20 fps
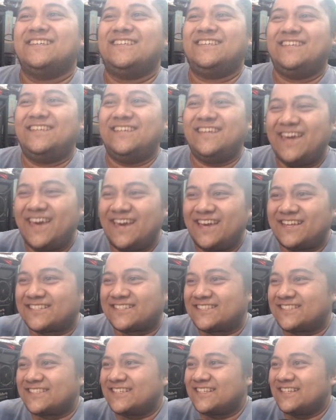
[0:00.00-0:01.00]

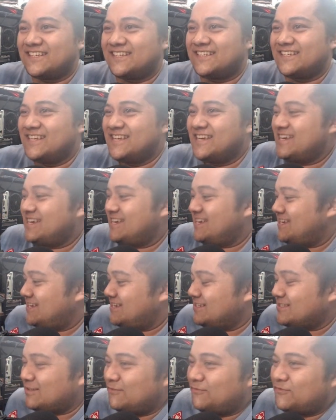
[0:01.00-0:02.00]
Yes!
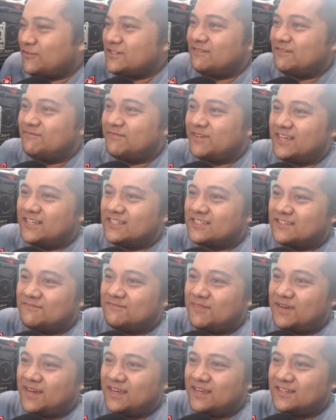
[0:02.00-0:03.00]
So for some reason,
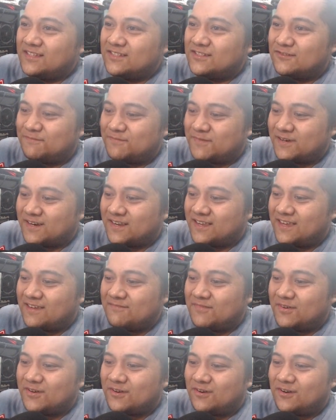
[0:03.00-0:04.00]
my Super Game
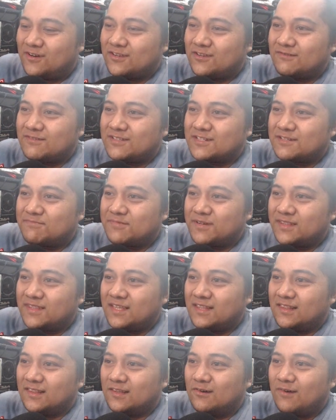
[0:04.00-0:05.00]
Boy audio is pretty
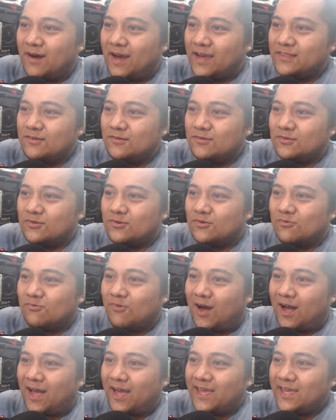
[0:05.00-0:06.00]
low. I don't know why.